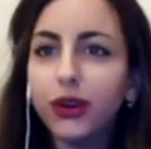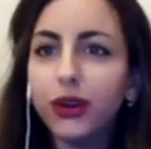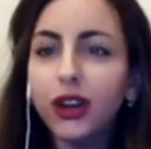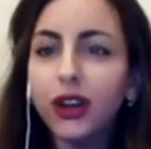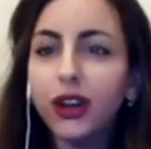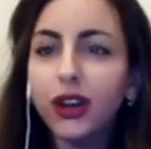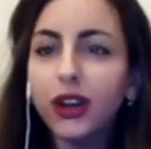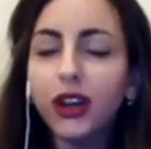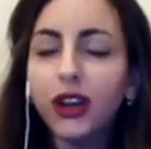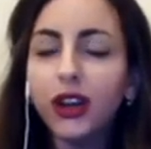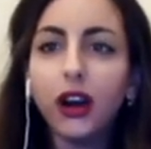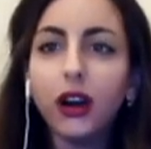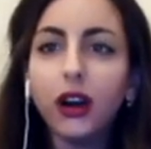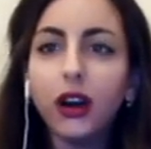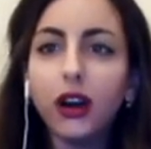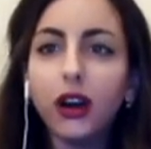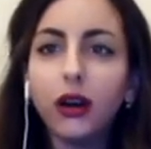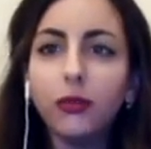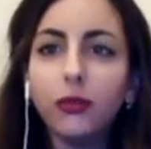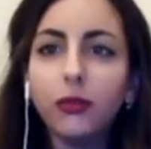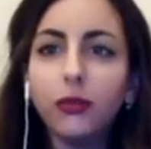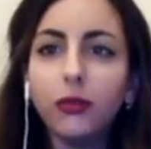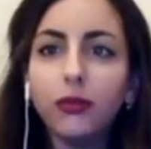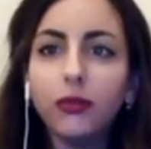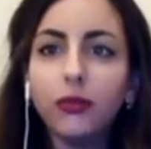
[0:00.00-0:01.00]

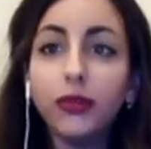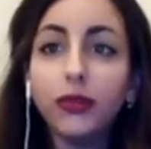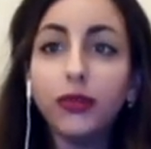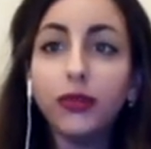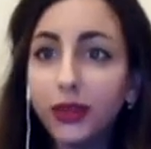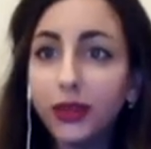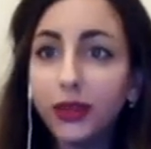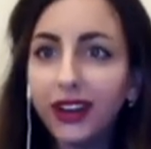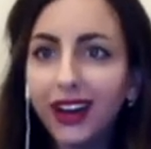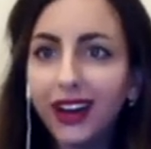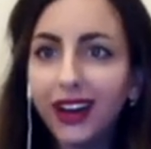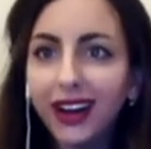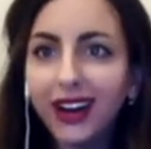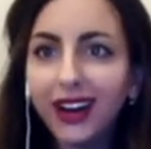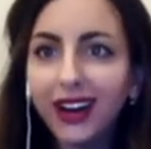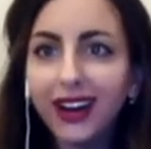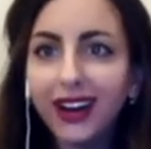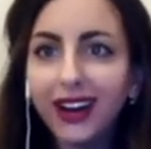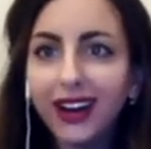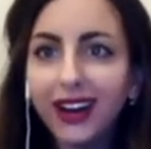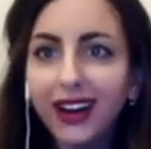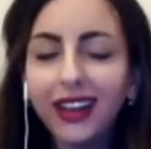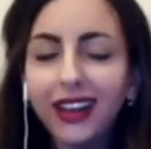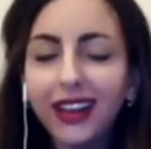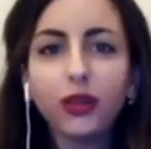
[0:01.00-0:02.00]
the human eye,
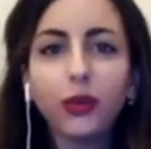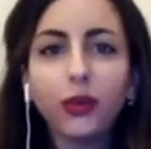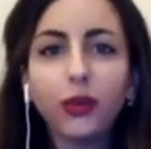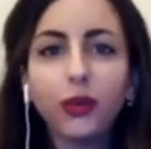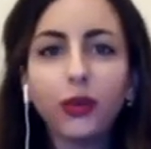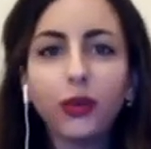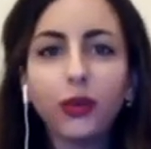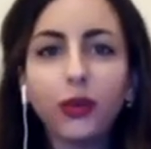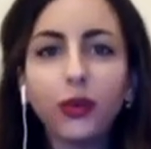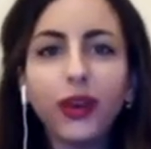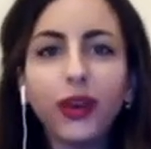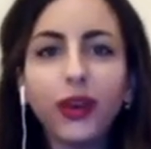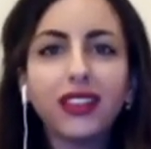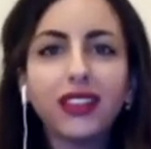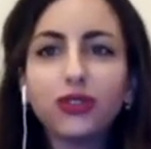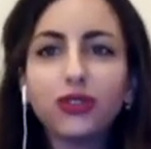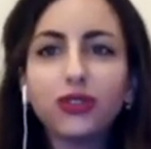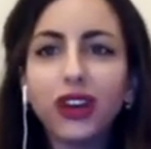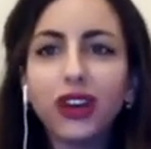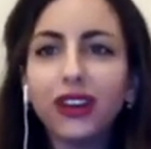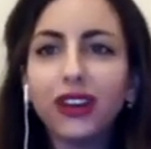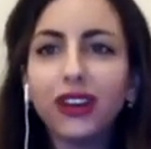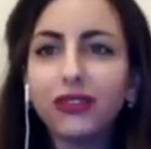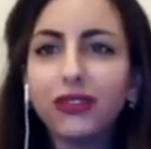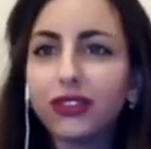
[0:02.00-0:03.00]
the way light
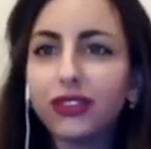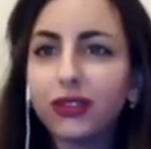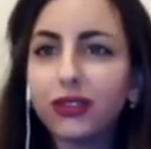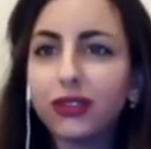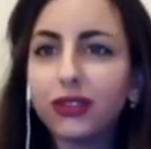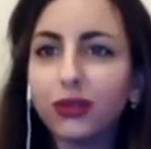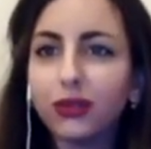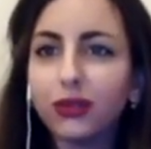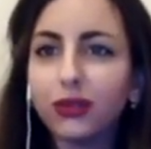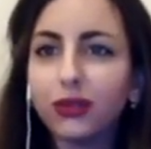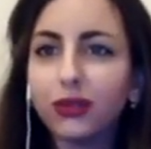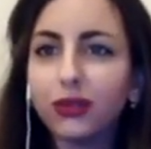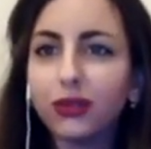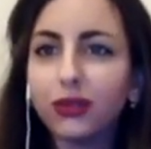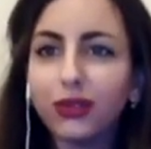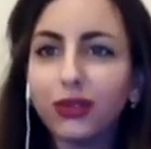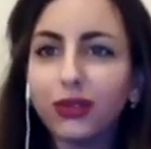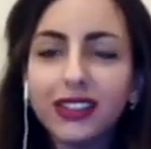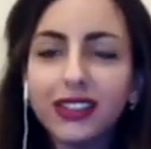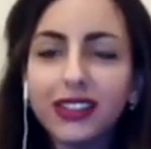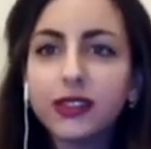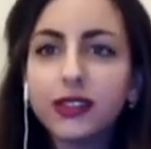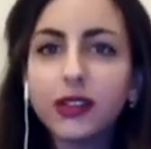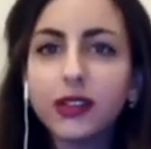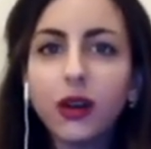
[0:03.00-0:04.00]
travels through lenses,
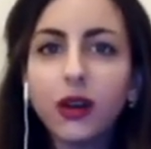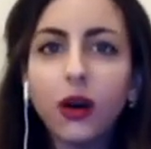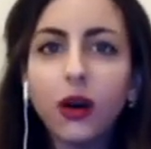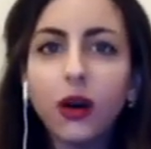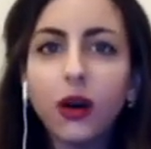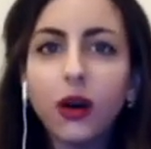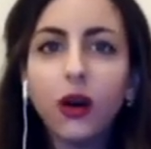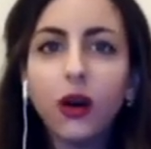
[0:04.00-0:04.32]
all